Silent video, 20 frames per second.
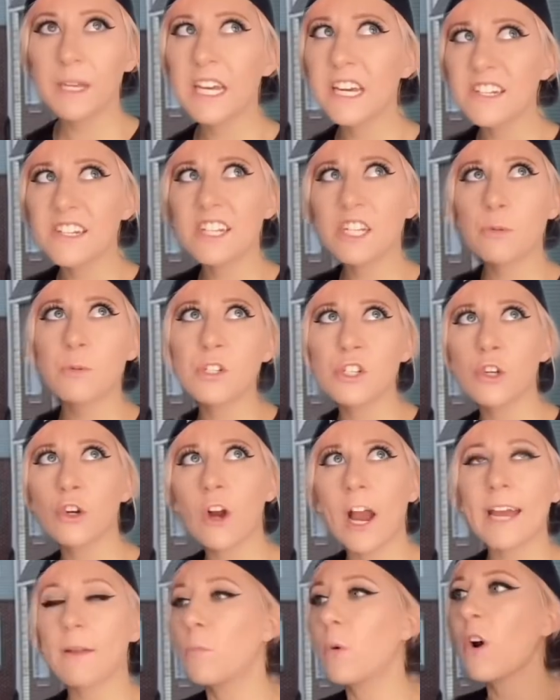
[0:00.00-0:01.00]
Because this was
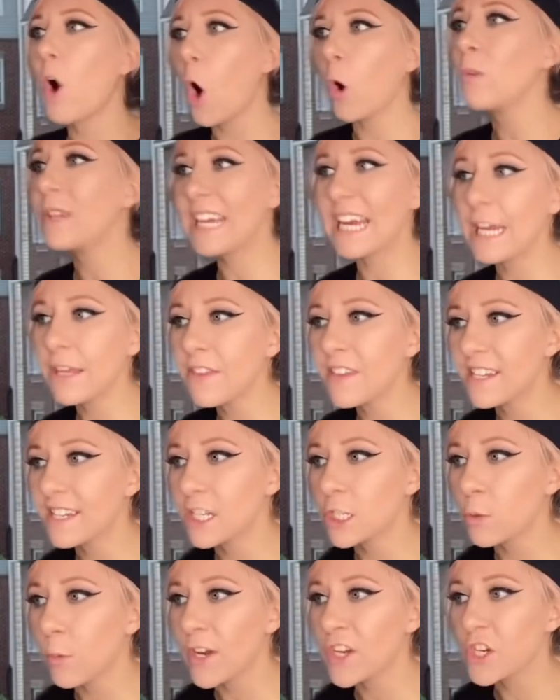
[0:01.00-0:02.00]
your. I- We're only in this
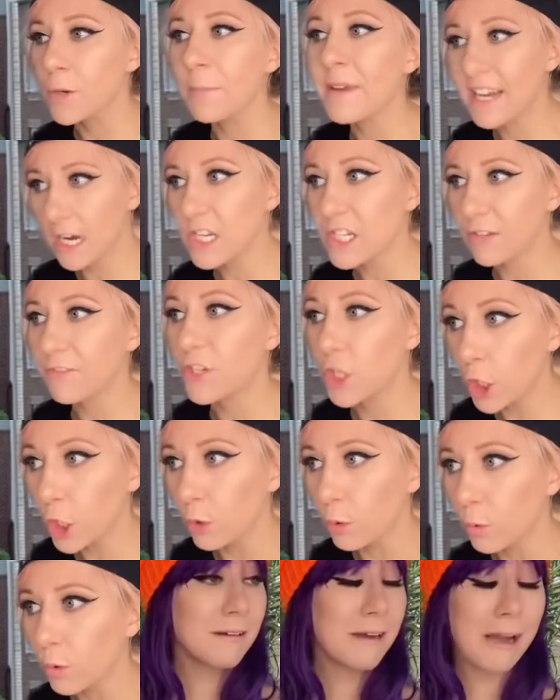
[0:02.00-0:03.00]
situation because of
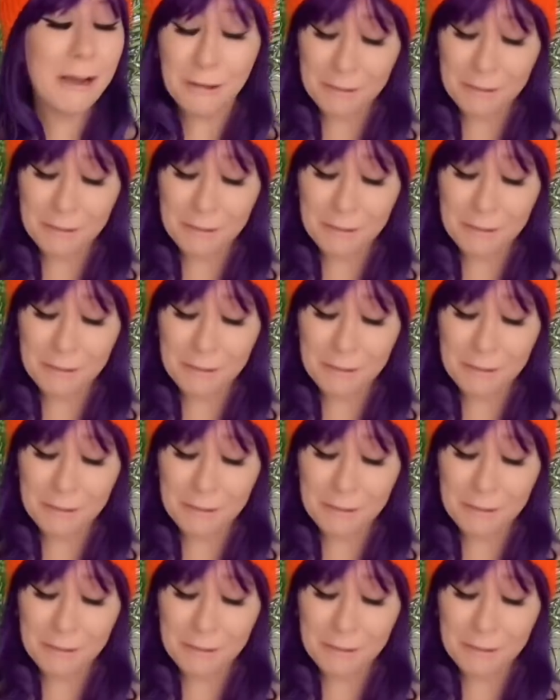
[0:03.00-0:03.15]
you.